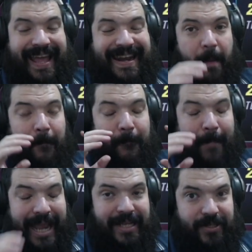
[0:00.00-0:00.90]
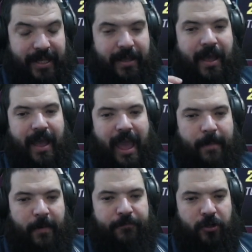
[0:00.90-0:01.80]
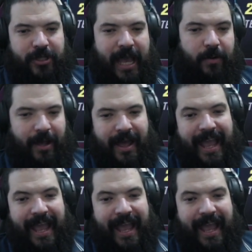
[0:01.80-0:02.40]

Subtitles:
An amazing Emma Frost counter.